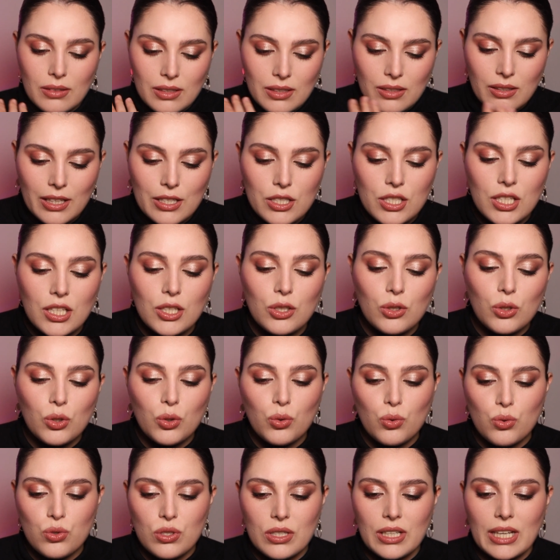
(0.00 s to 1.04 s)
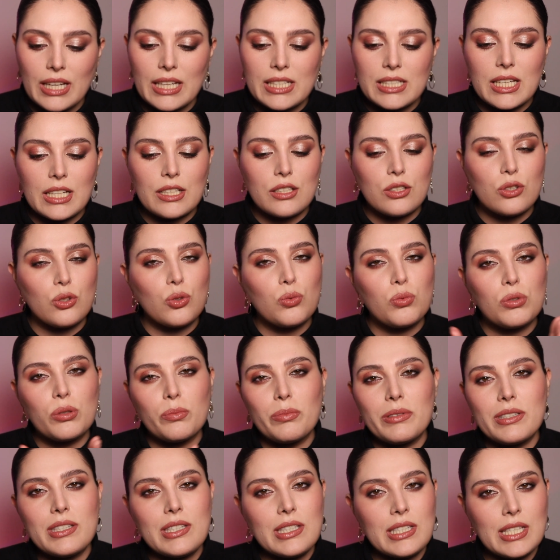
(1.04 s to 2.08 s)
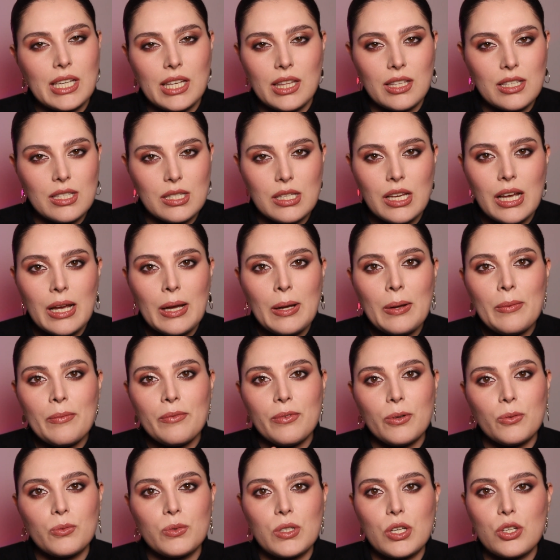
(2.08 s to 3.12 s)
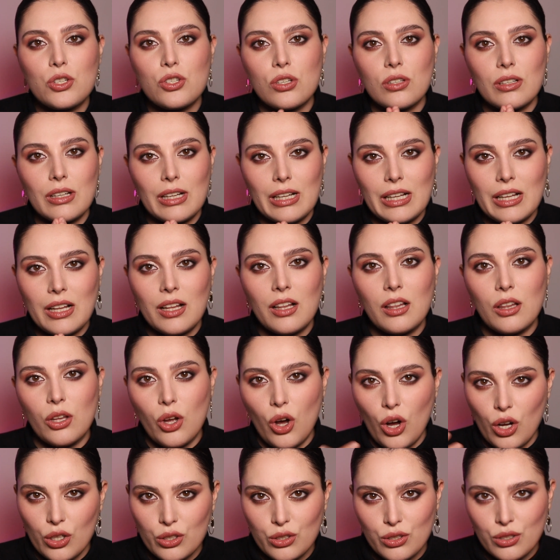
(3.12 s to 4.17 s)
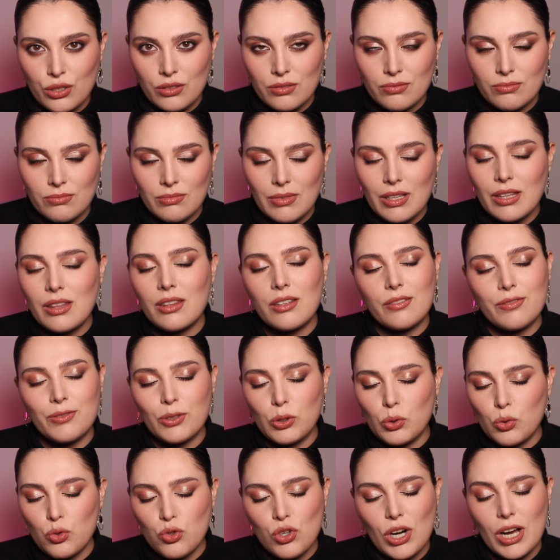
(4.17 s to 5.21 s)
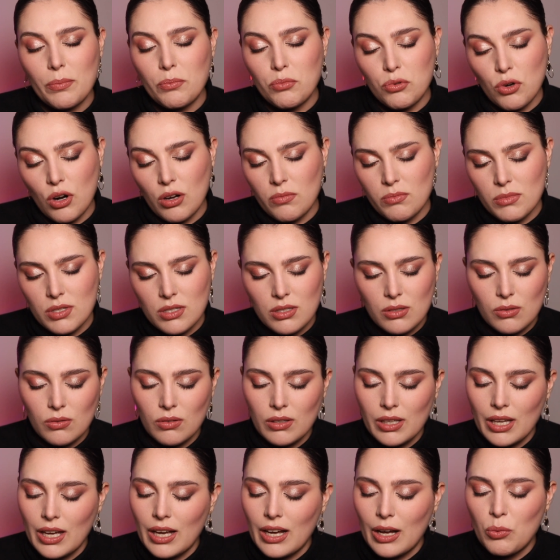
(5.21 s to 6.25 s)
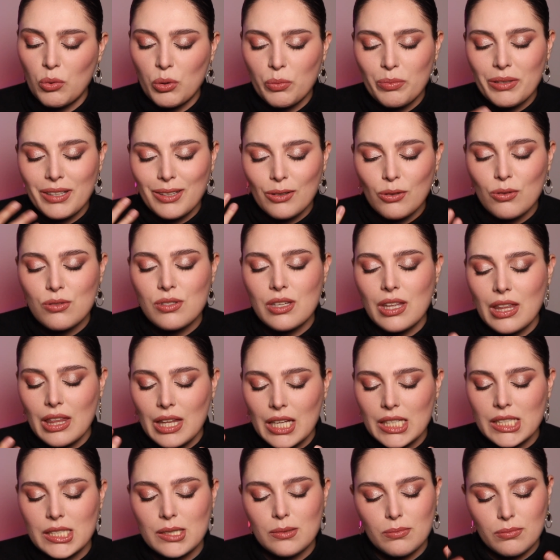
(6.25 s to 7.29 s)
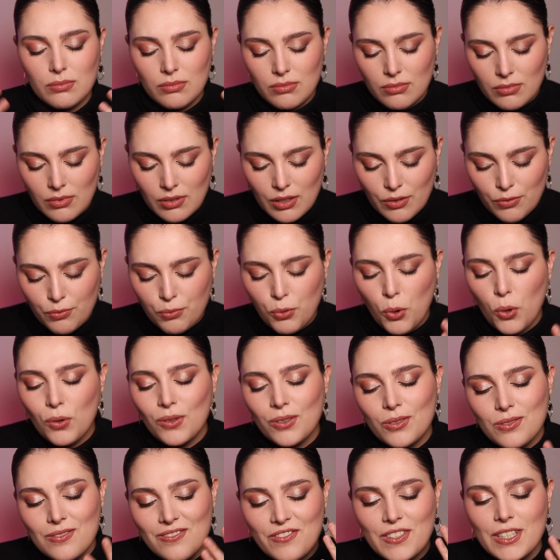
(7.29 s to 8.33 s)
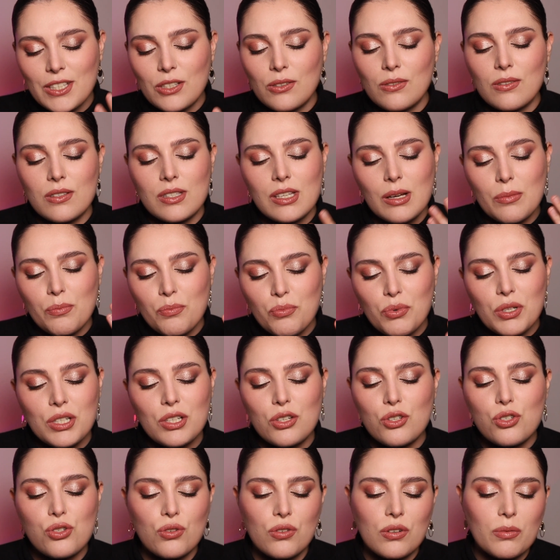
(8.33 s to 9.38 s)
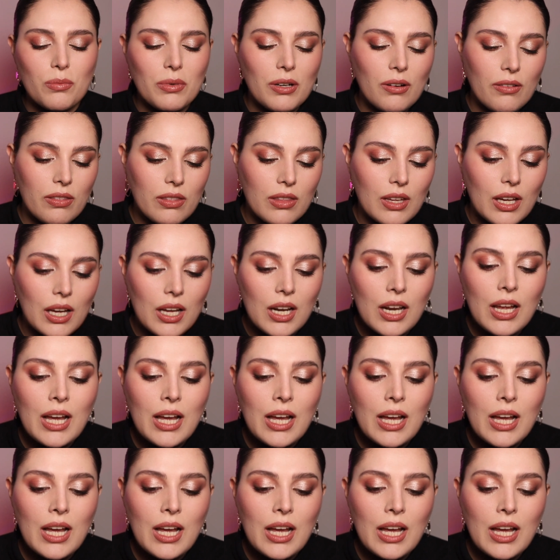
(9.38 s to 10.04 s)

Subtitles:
continue using it, and you will be seeing this foundation a lot in the future, I promise you. Yeah, I will be using it the following videos, I'm pretty sure about that.